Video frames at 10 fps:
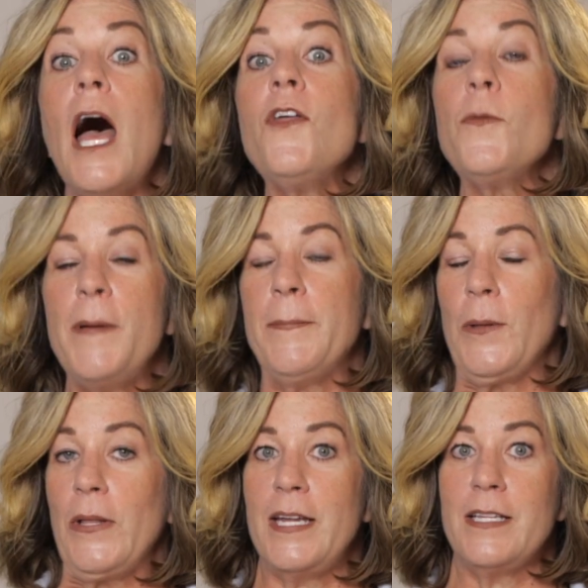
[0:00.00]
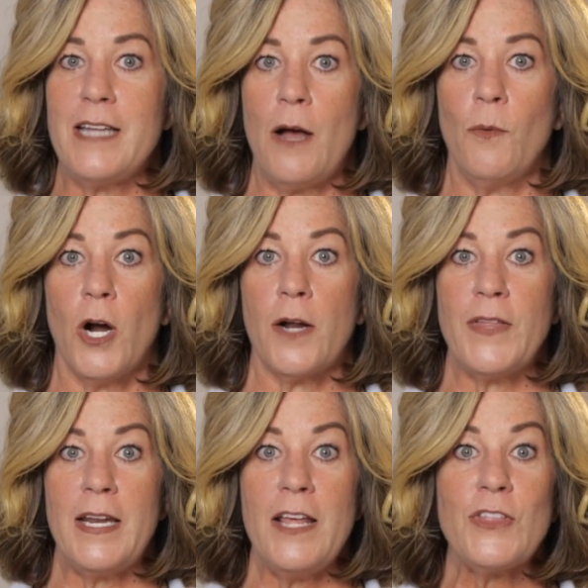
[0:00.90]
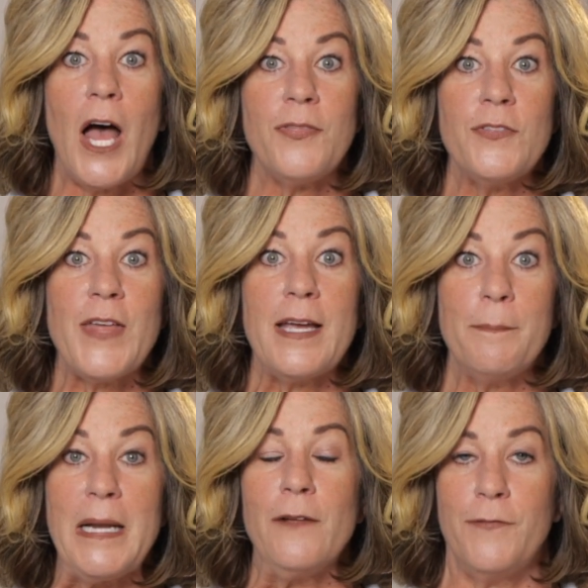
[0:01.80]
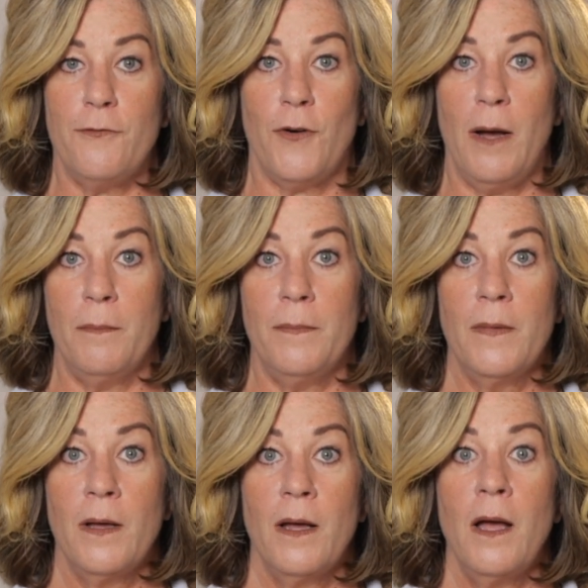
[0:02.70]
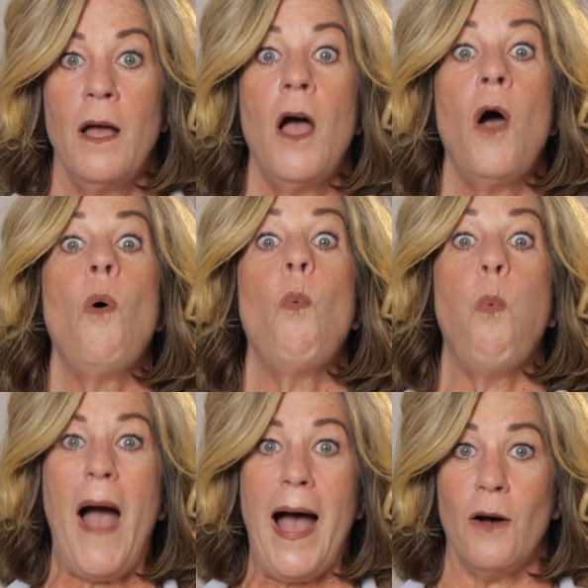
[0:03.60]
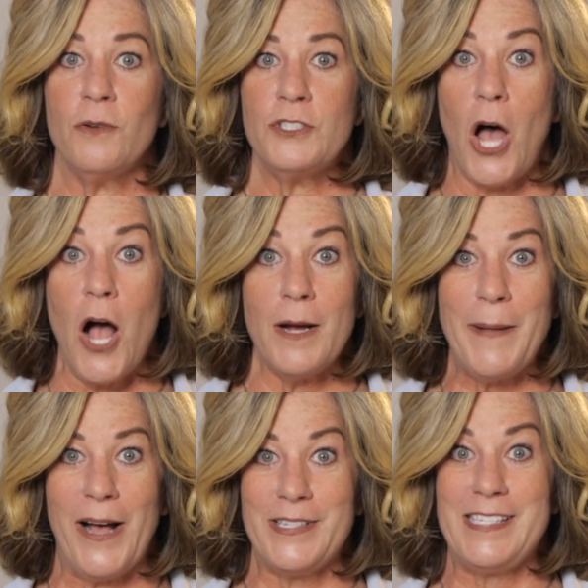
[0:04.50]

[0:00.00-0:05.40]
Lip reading: other people in his network that he thought that they could benefit from. Wow, talk about